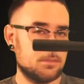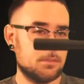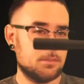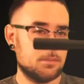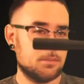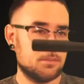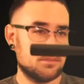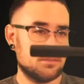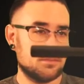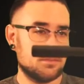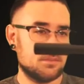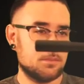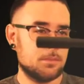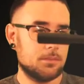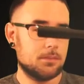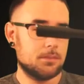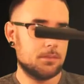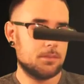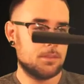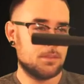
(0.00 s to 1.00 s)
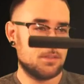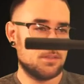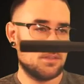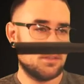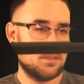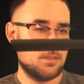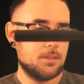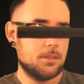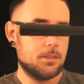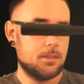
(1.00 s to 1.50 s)

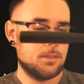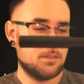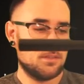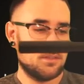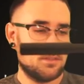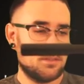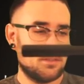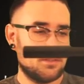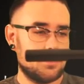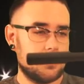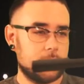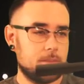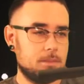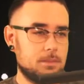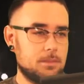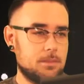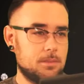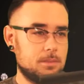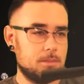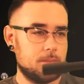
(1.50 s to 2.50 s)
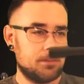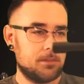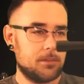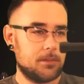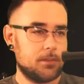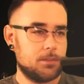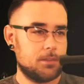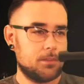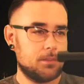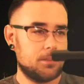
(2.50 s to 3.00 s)

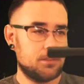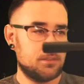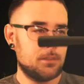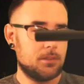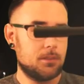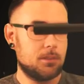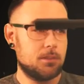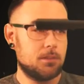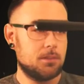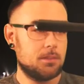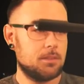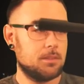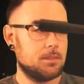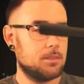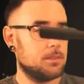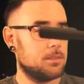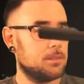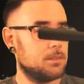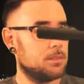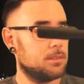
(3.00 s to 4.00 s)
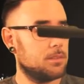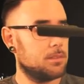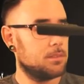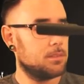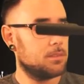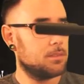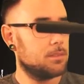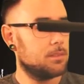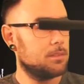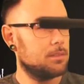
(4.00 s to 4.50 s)

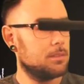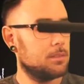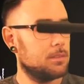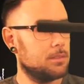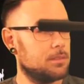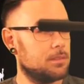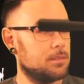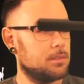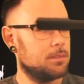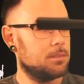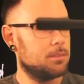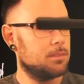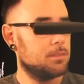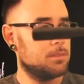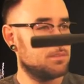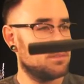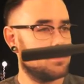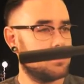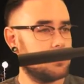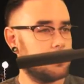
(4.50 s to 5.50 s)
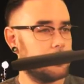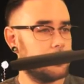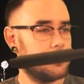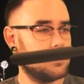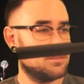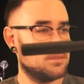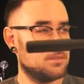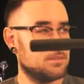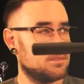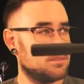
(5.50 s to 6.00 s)

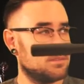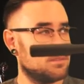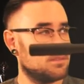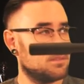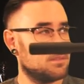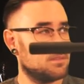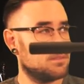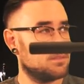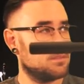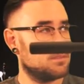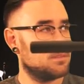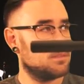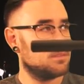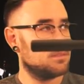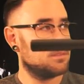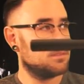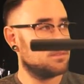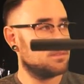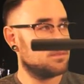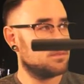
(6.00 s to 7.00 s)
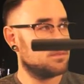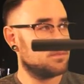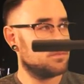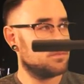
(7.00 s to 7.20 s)
The person shown says nothing.